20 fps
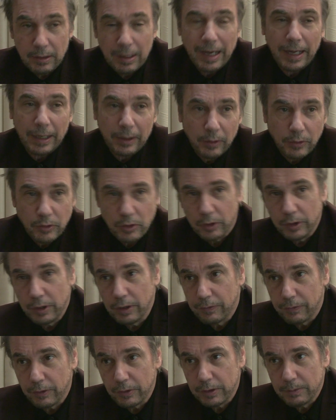And a journey
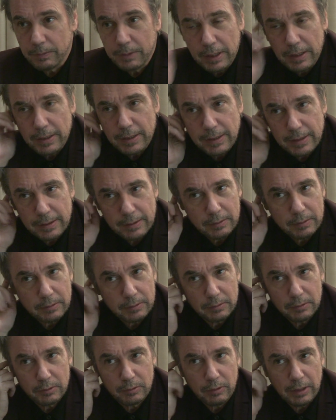of 40 minutes is a
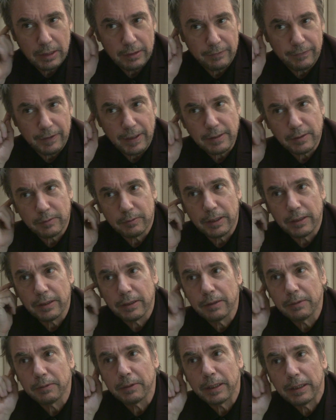quite fast one
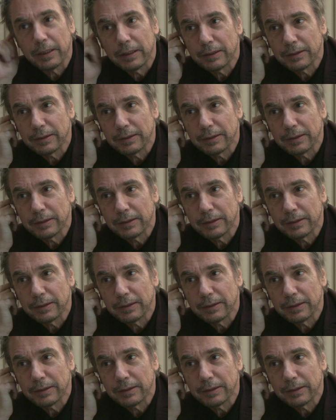anyway.